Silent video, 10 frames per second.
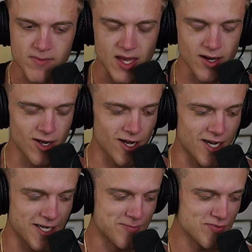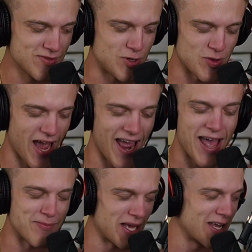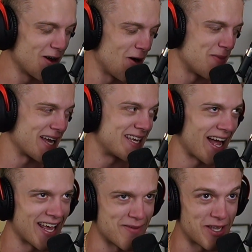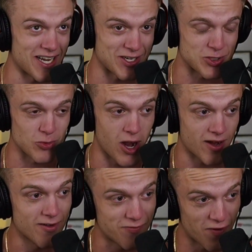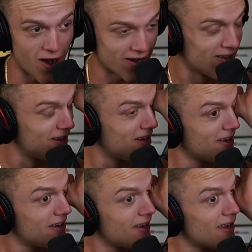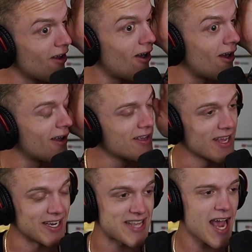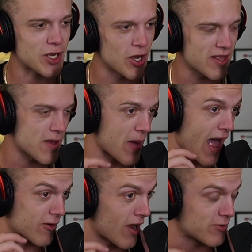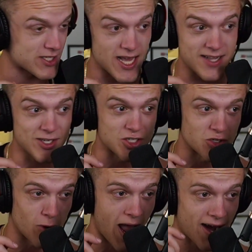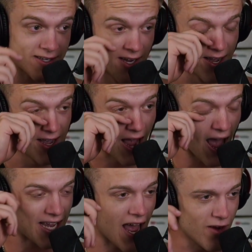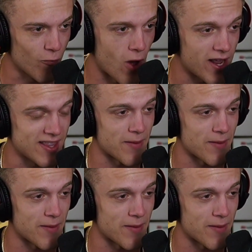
Ugh. Dude, that hit me. Oh my god, it hit me like a truck. Fuck. Ugh. Is that good in the background? Does that distract? I kind of want it in the